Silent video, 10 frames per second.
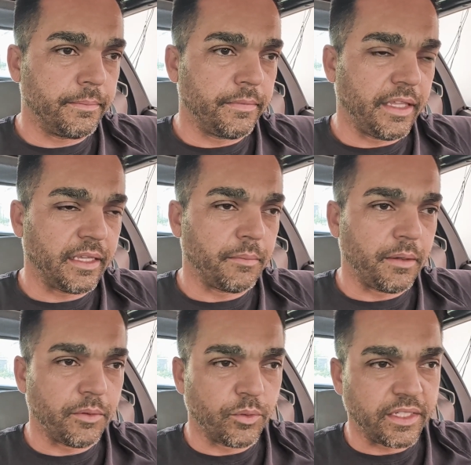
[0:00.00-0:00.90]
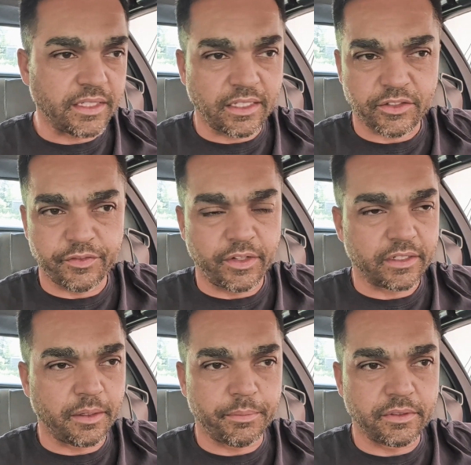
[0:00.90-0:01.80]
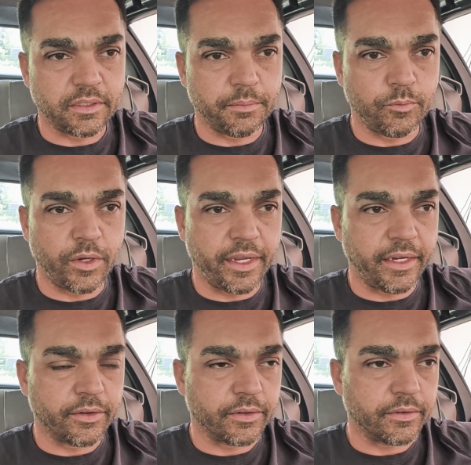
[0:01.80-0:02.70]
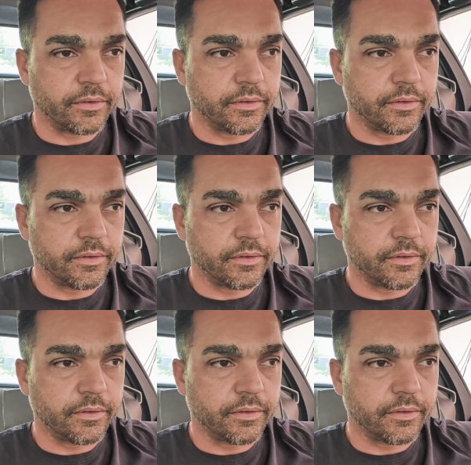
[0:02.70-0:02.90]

thinking maybe the wastegates are fucked up in some way, or